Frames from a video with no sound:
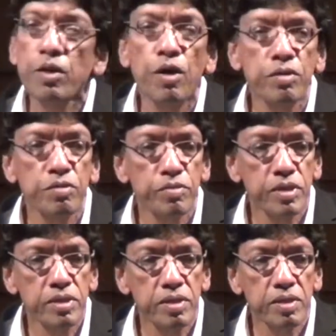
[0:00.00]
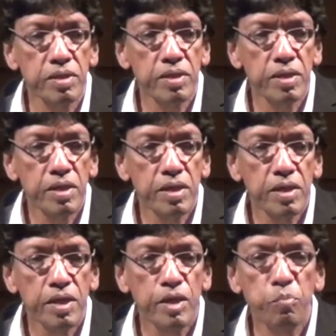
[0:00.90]
controversial.
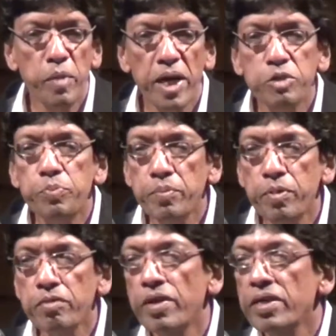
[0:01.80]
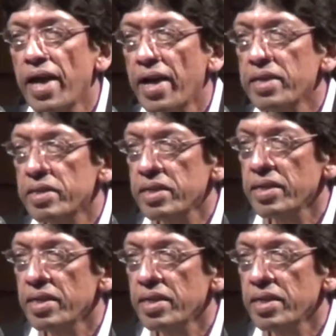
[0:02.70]
It makes people very angry.